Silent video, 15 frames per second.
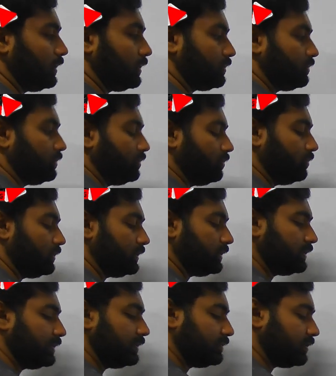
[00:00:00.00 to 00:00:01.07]
Actually, all
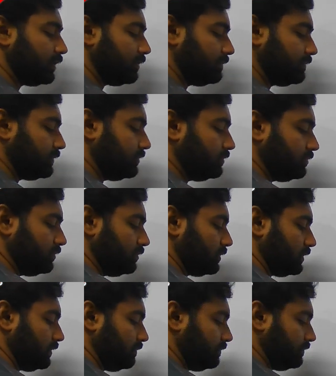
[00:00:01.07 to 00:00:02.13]
the things are up to you.
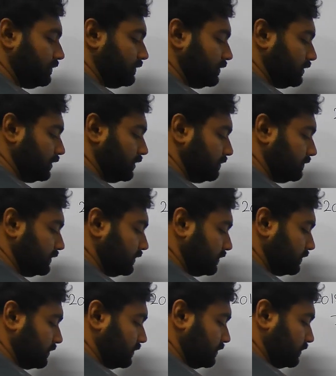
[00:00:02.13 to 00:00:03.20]
Okay, I'm
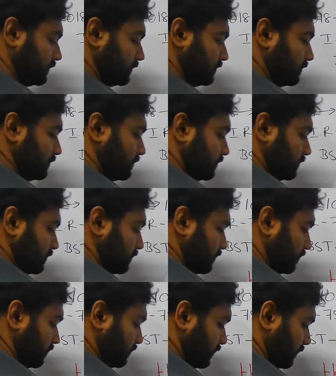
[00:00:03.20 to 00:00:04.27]
just
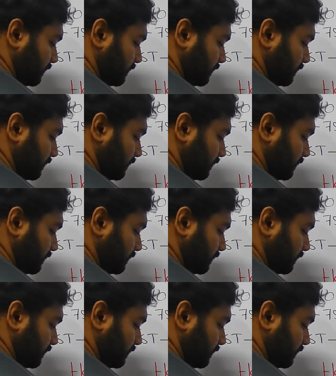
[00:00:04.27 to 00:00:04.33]
told you.